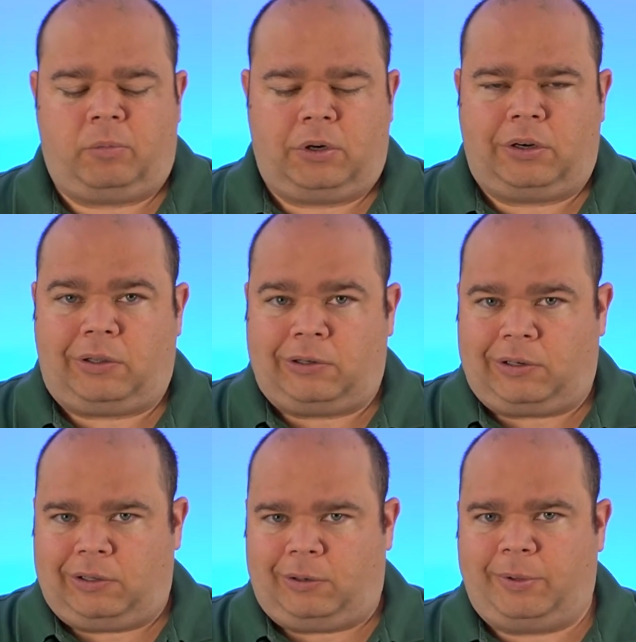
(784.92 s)
and we're going to learn
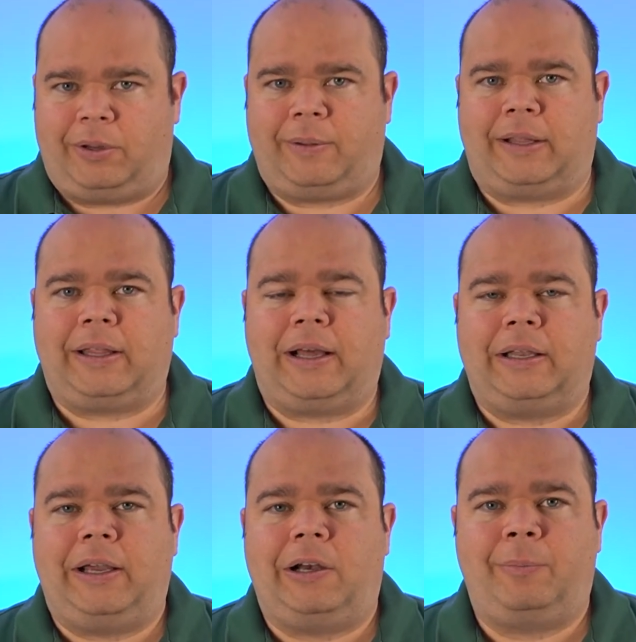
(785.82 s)
a little bit about that
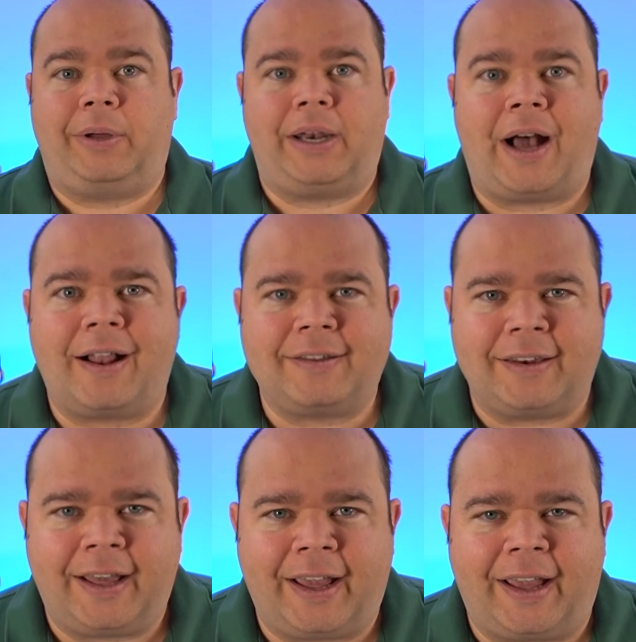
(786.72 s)
later, but not
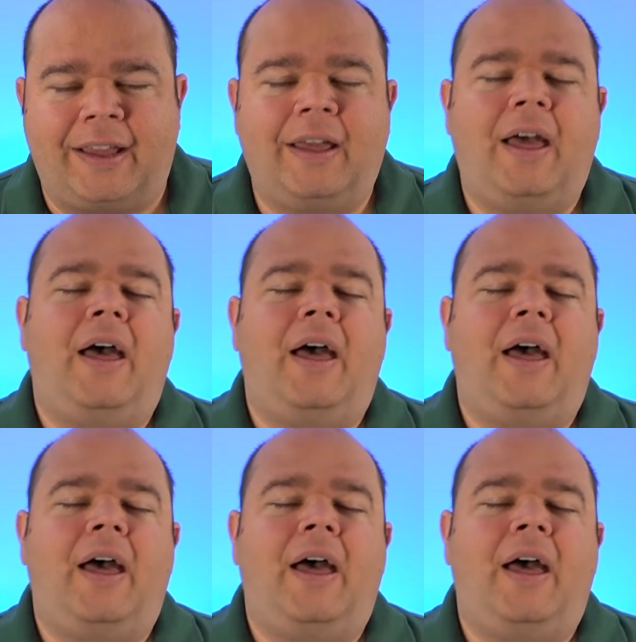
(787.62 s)
today.